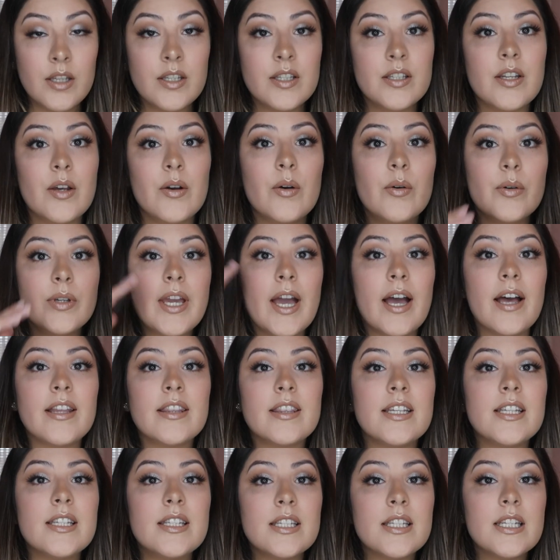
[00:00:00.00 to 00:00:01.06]
So yeah,
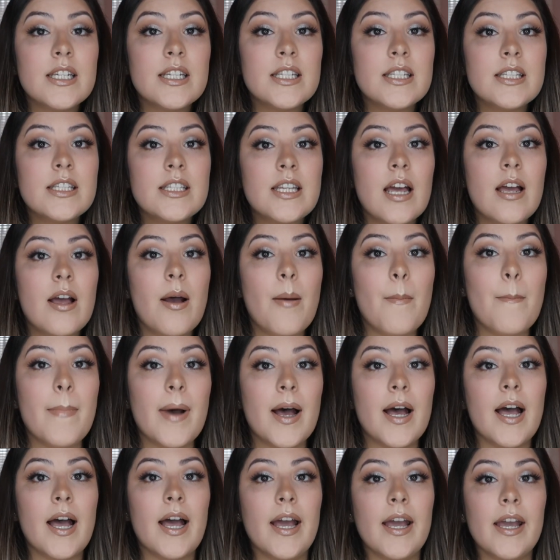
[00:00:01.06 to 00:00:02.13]
this is
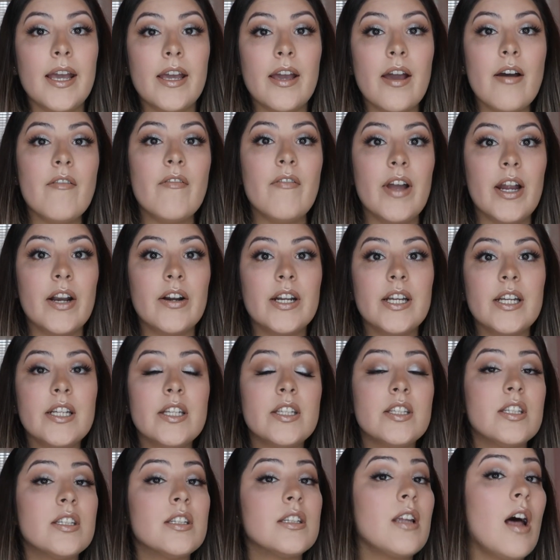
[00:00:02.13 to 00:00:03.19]
my very
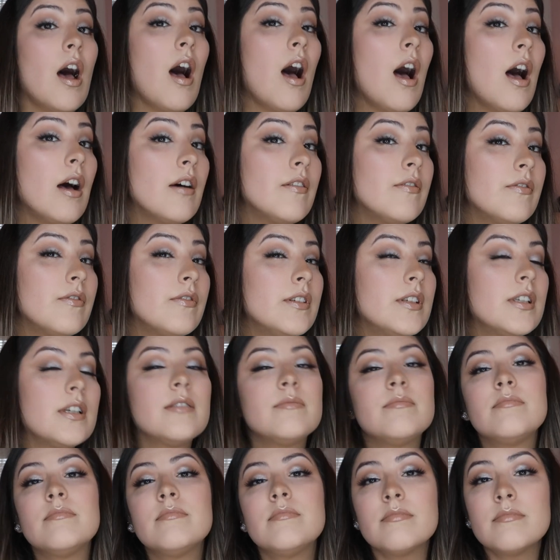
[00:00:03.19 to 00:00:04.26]
soft
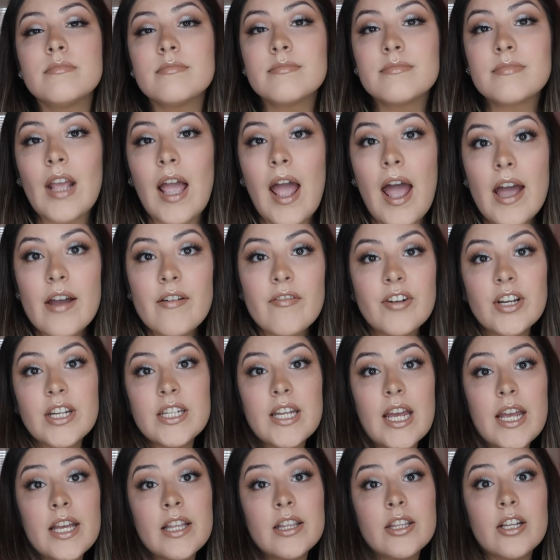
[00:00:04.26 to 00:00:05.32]

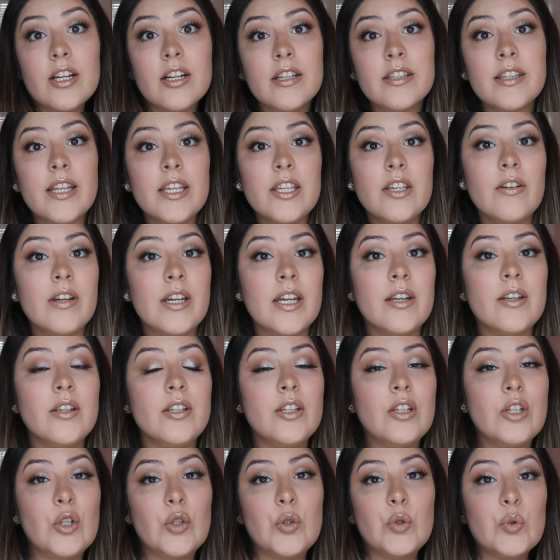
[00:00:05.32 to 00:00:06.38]
everyday look that you
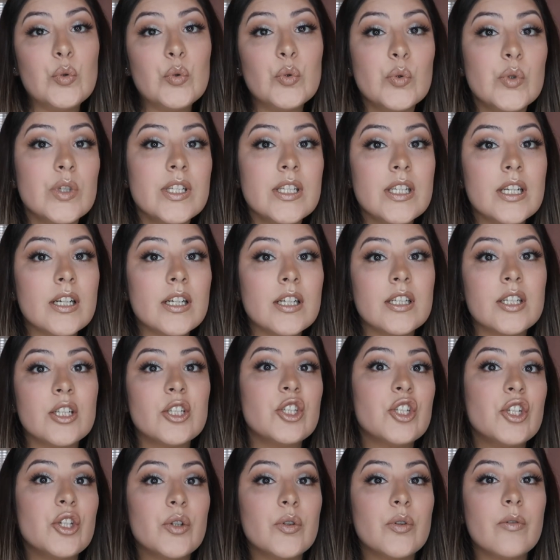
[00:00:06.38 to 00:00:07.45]
can use or
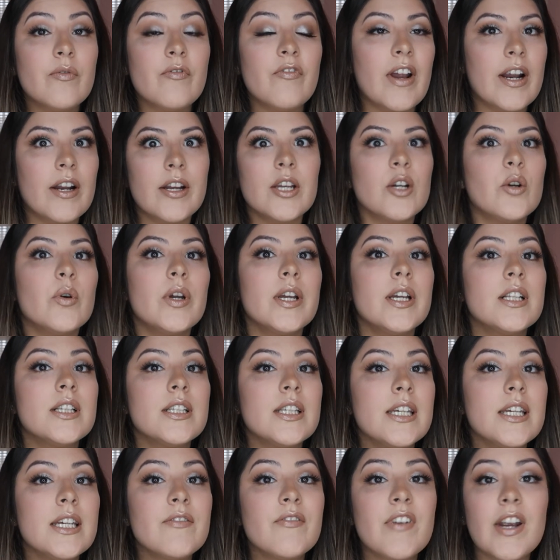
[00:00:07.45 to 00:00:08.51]
do very
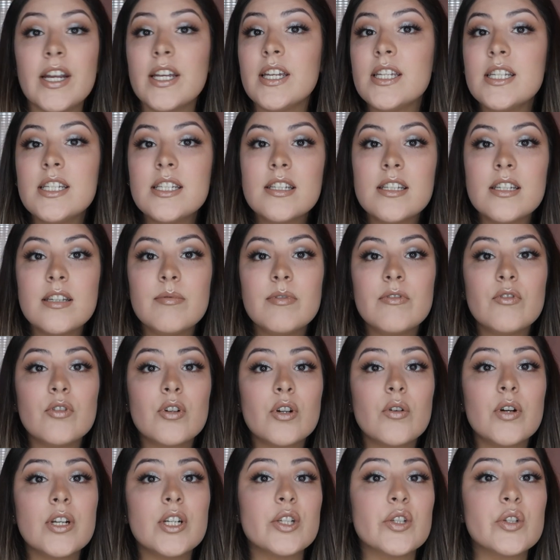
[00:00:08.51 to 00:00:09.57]
quickly and very easily before
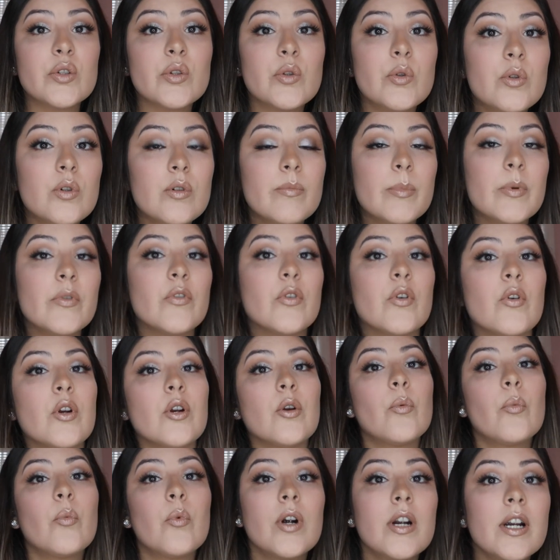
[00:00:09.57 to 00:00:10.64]
going to school, before going
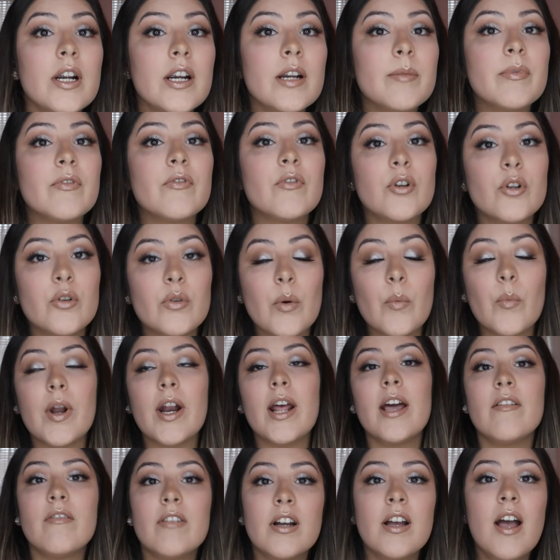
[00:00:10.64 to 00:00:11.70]
to work, before doing
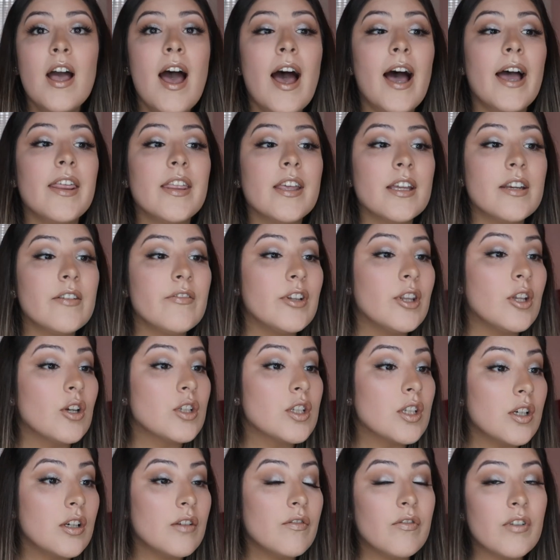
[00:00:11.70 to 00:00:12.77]
whatever. I think it even
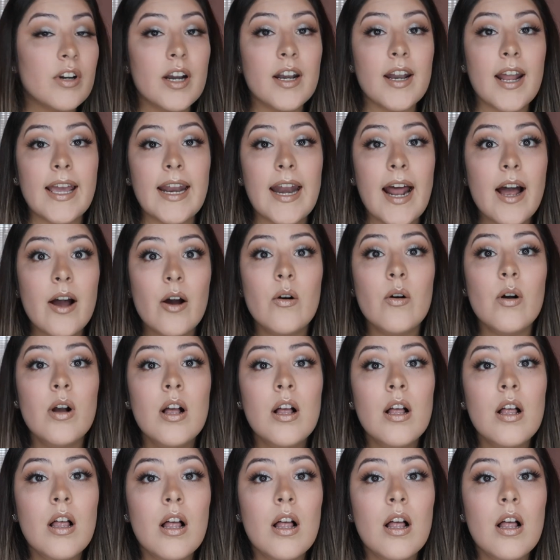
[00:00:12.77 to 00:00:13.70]
looks good for a night out.